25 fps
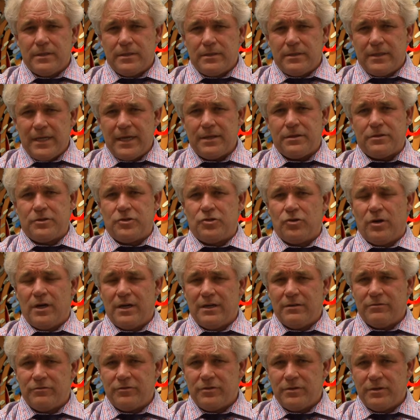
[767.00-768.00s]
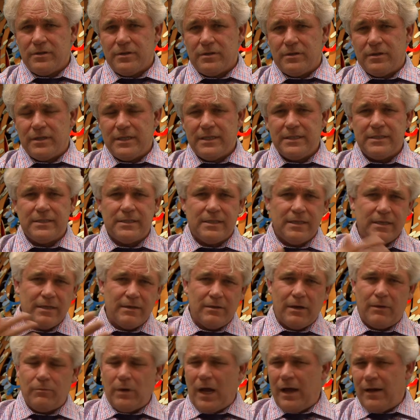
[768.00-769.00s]
death drive? You know, is
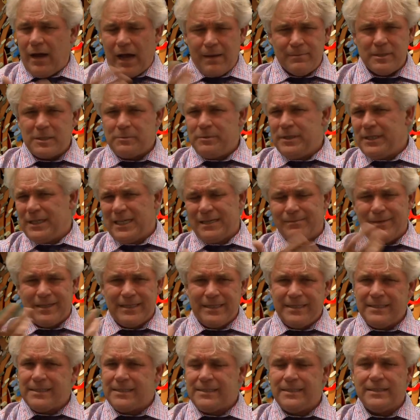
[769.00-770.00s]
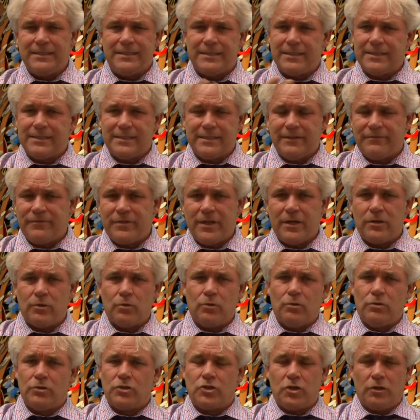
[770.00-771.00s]
there, I'm speaking about instincts as if they're
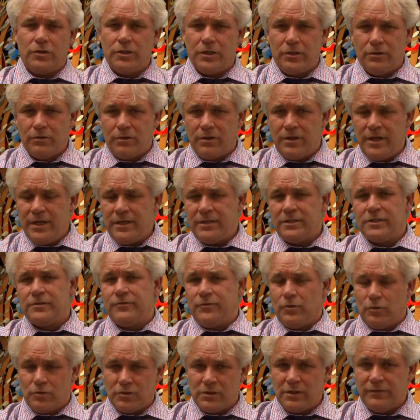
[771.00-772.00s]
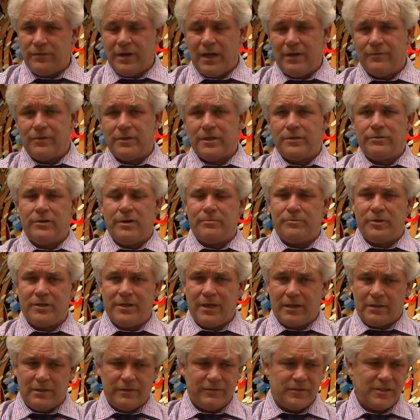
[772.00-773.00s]
all jolly good things for survival and
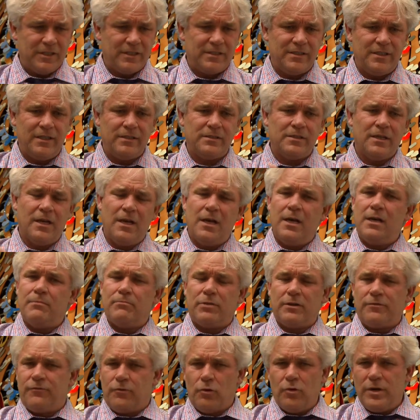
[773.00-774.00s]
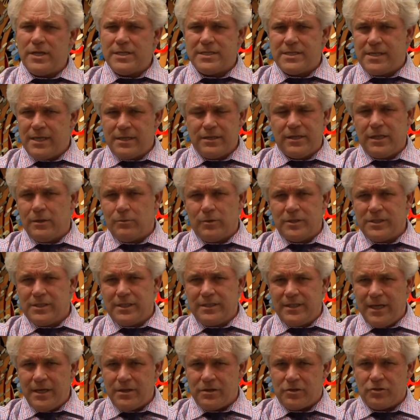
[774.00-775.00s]
reproductive success, but Freud said there was a
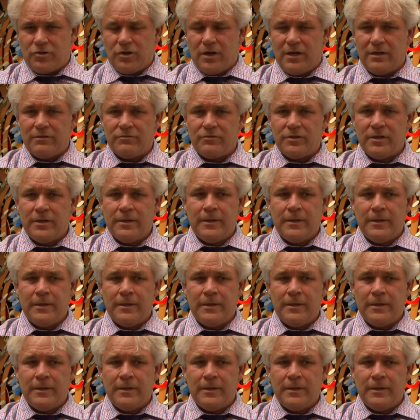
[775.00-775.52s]
death drive.